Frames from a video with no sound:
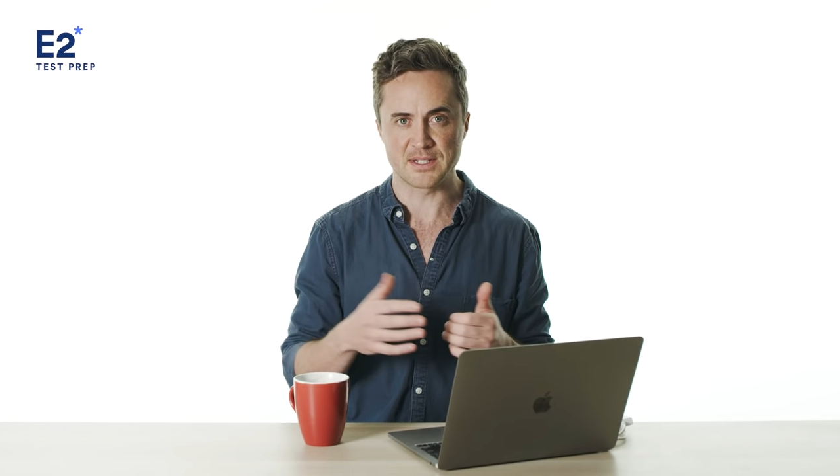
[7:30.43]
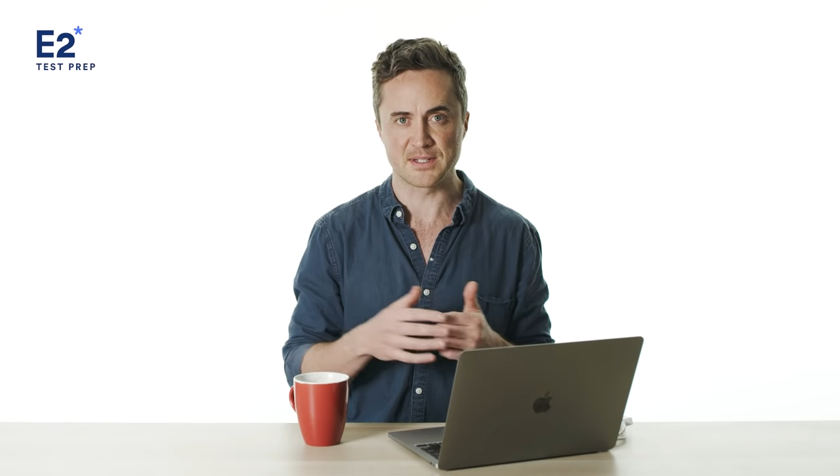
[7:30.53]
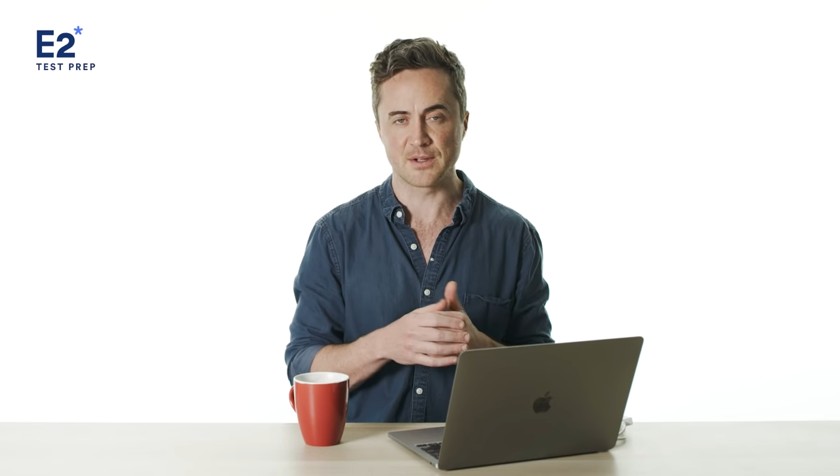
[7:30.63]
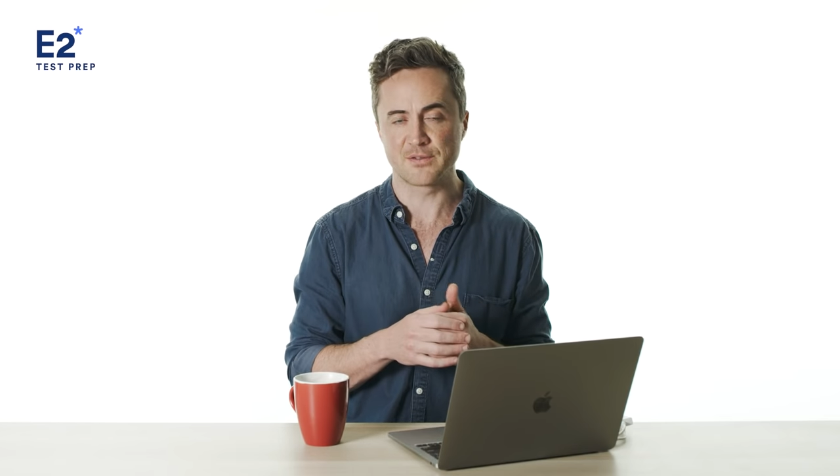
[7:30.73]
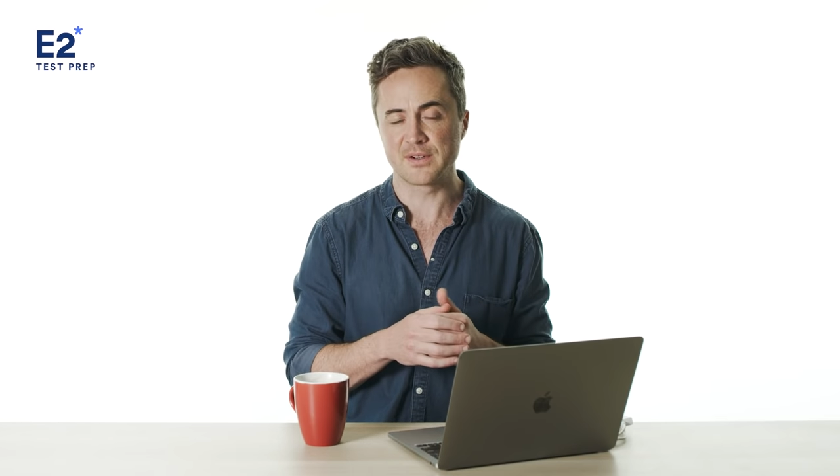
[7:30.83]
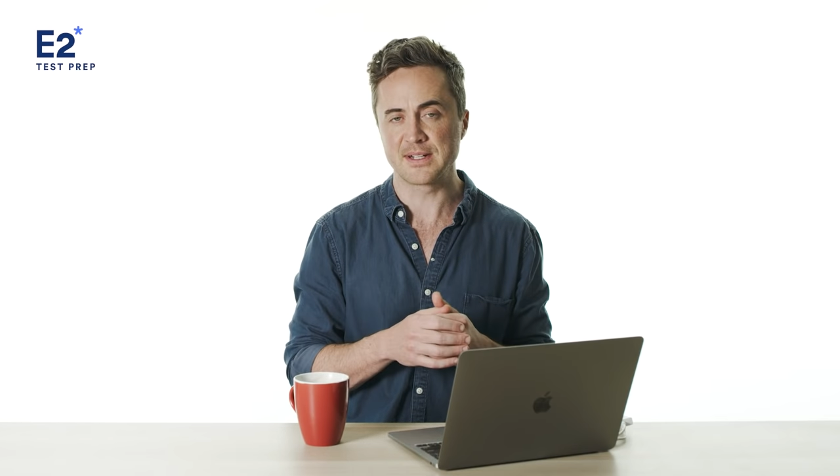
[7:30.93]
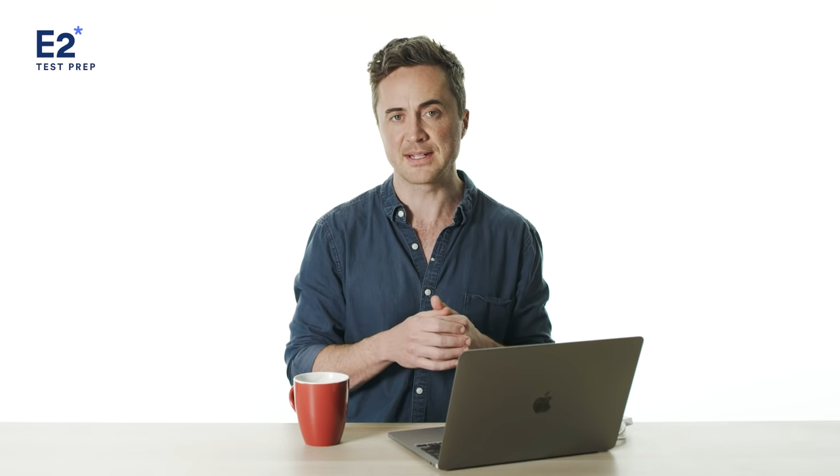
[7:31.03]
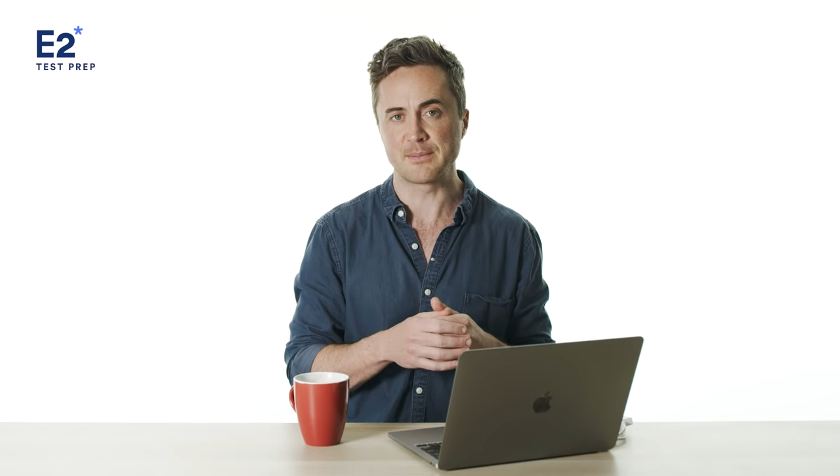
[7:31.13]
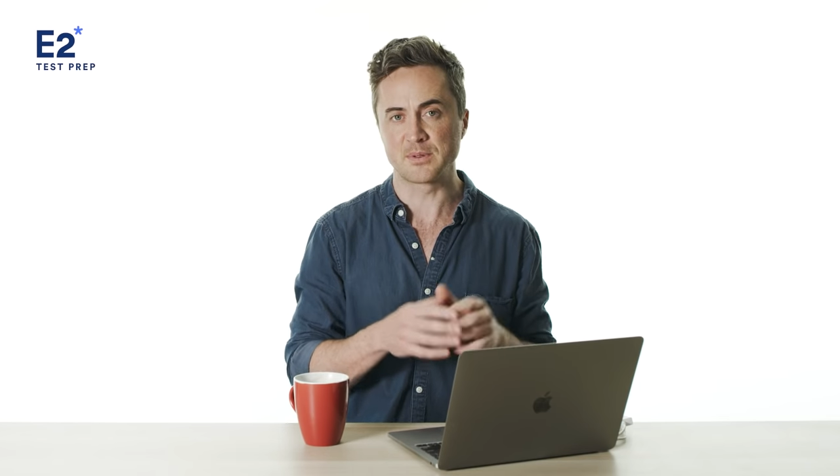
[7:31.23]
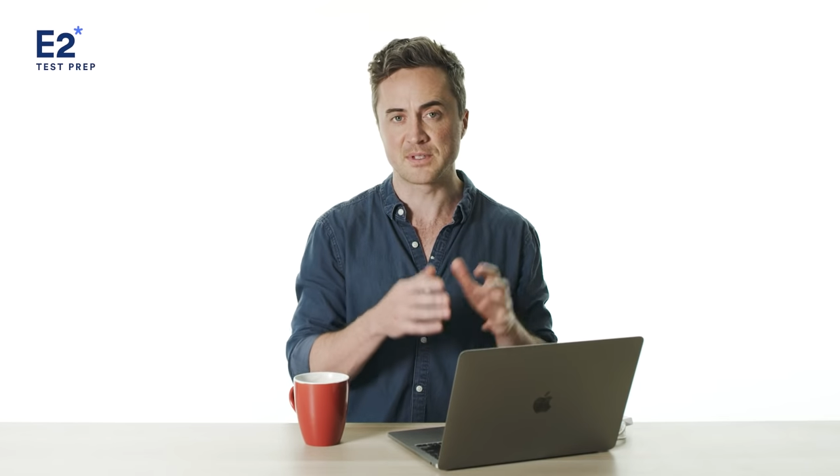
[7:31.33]
So for
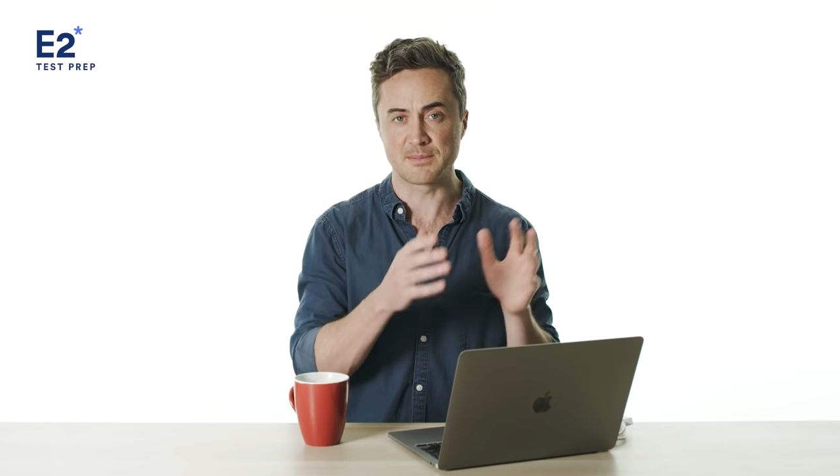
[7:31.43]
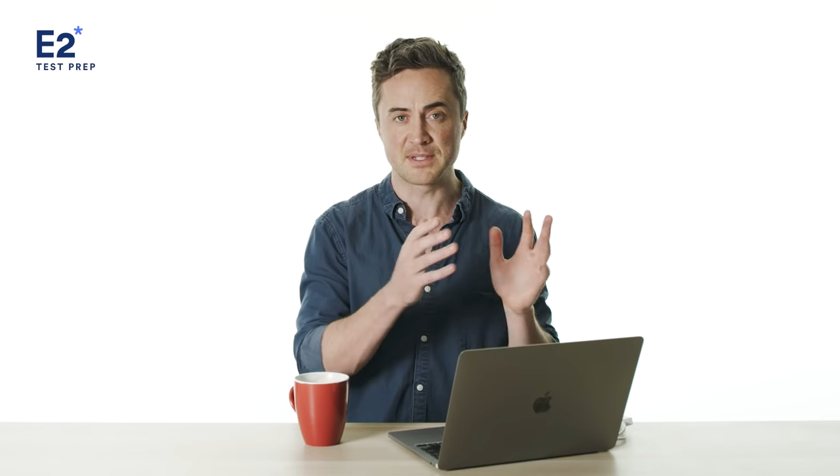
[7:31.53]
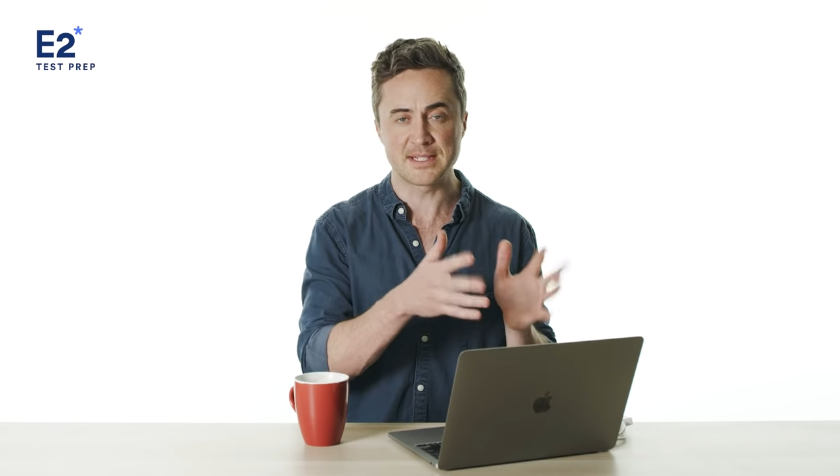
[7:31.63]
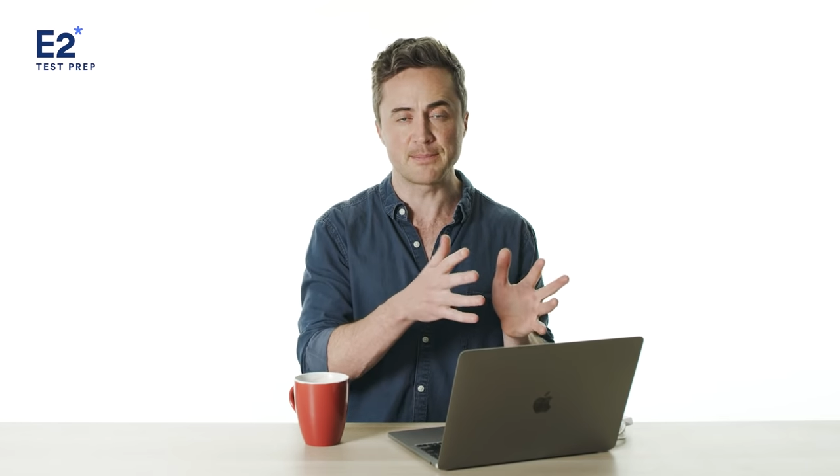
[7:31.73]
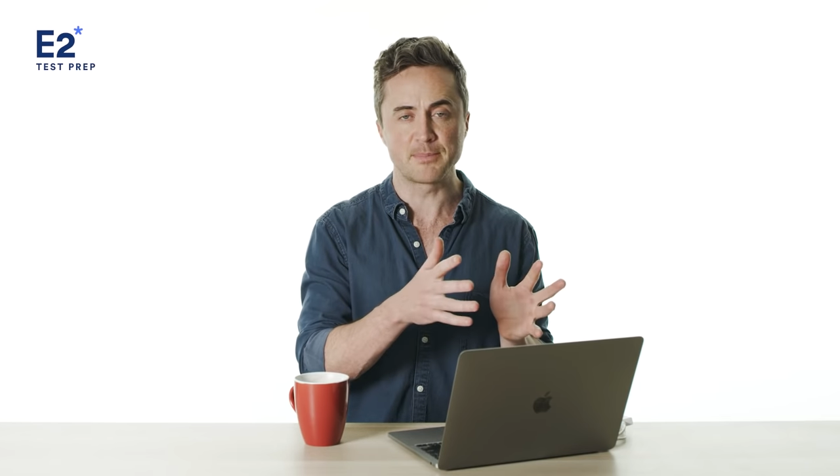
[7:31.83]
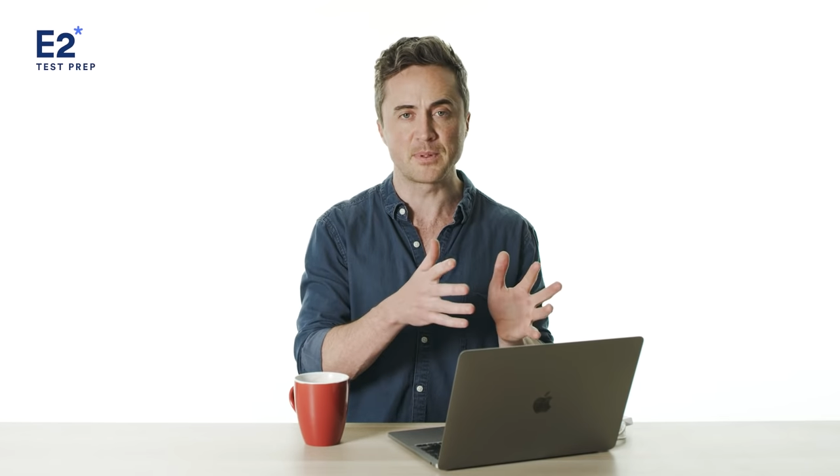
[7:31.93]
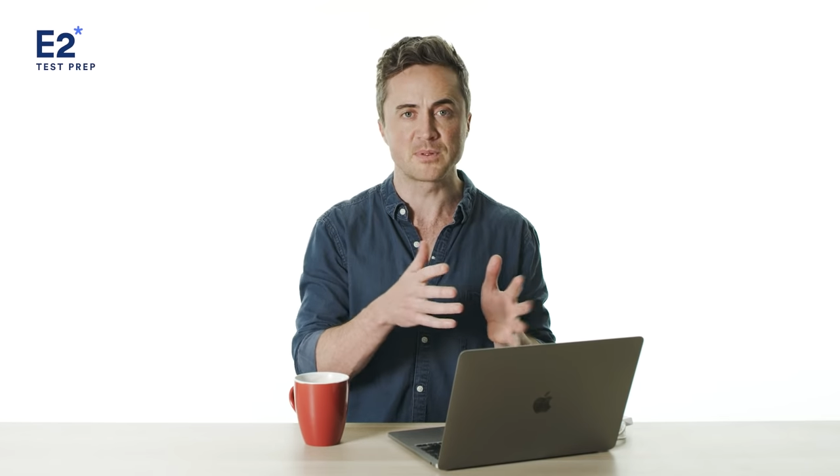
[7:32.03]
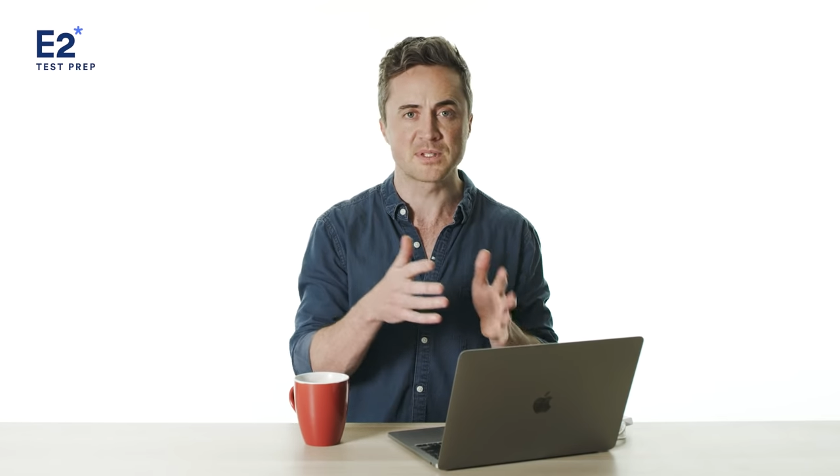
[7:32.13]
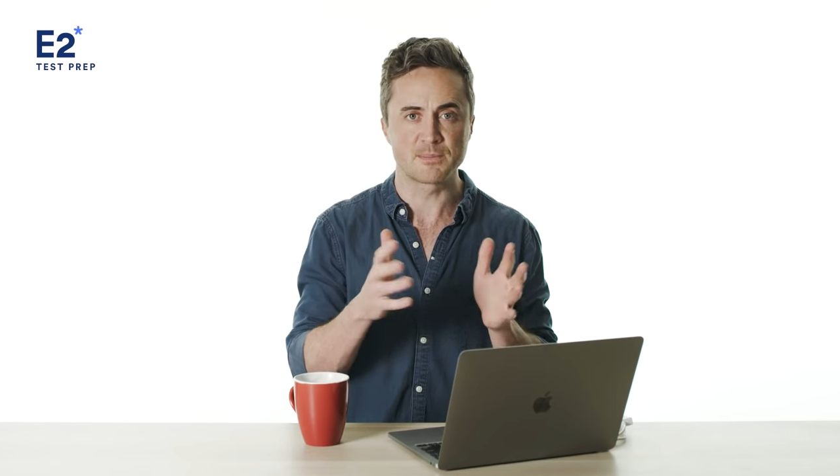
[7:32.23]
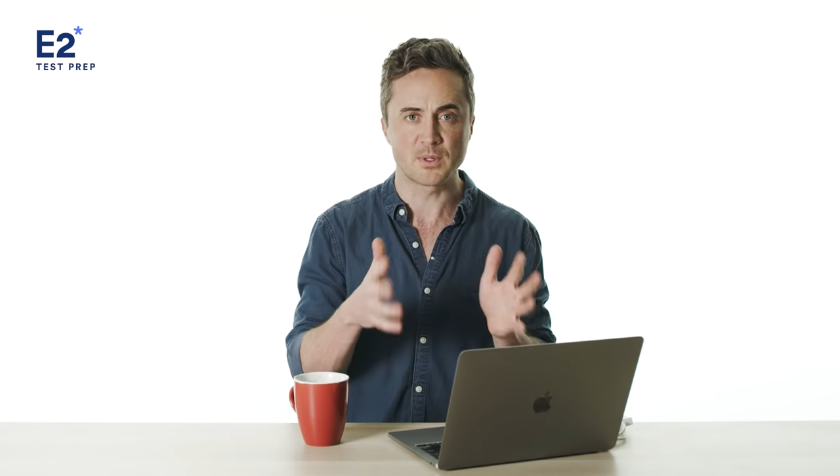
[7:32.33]
example, some simple,
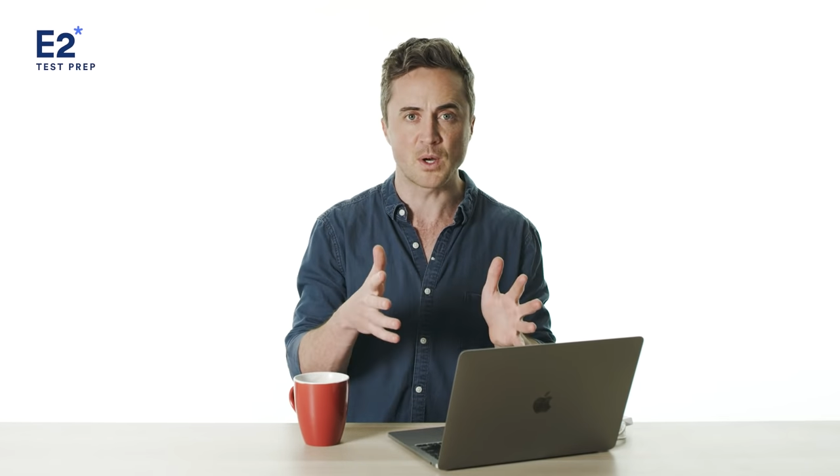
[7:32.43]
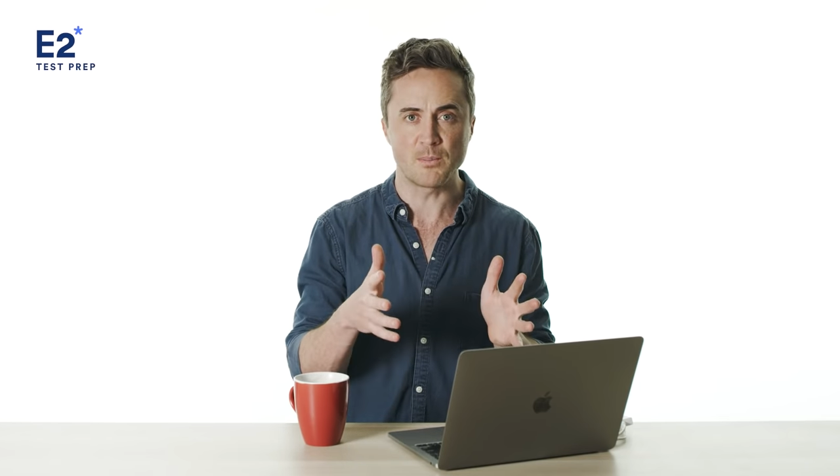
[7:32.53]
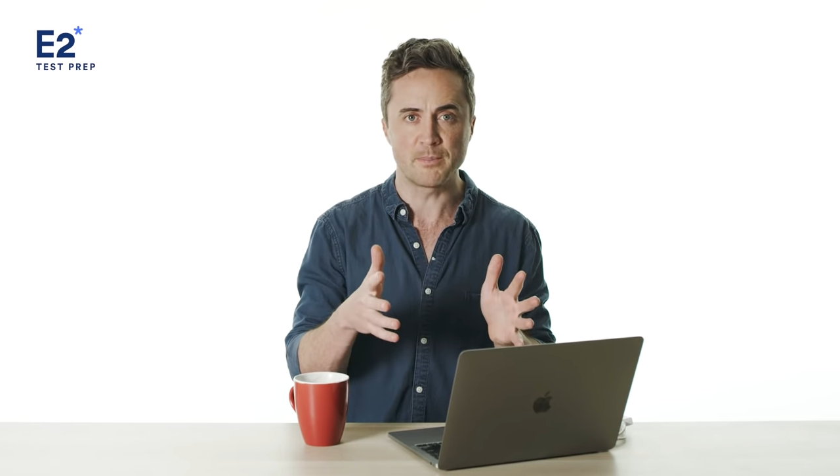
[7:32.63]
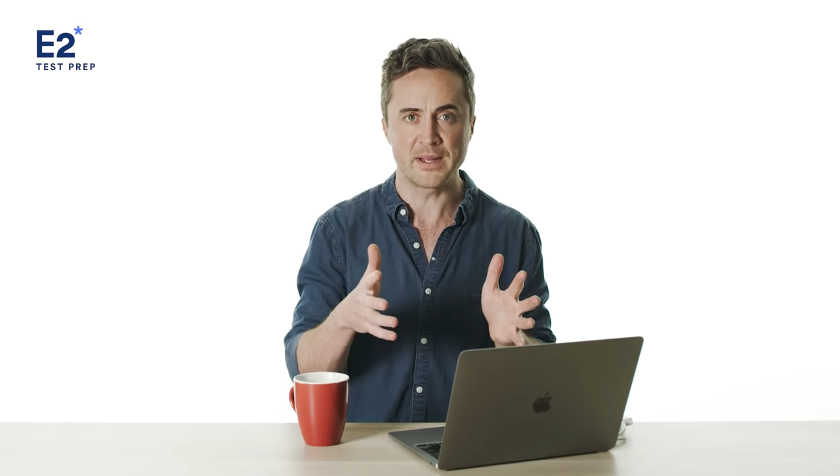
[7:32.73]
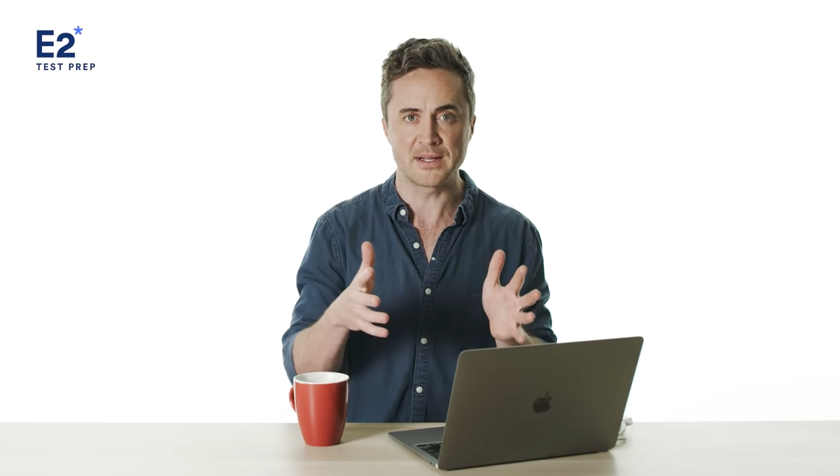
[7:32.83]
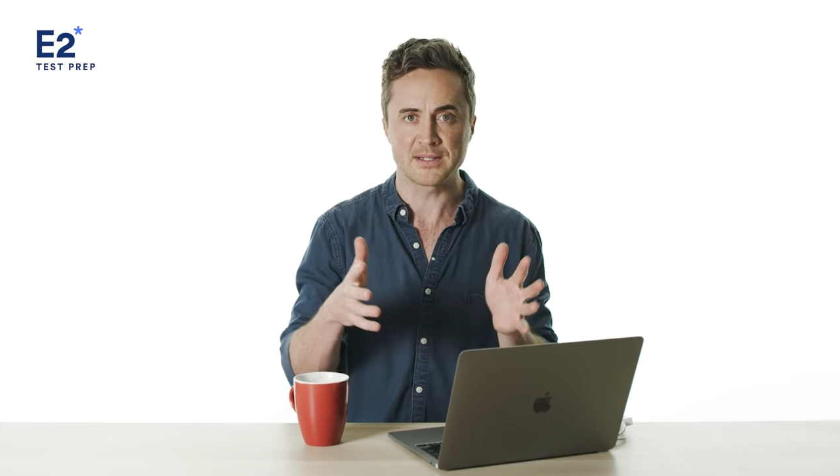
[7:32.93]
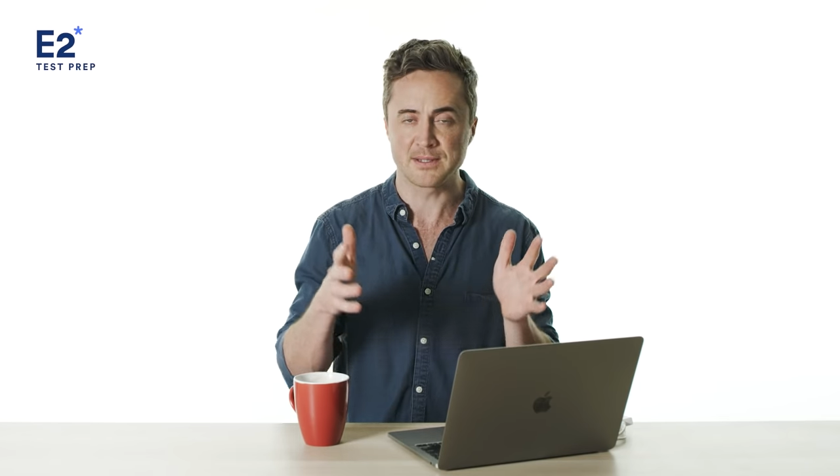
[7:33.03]
some compound,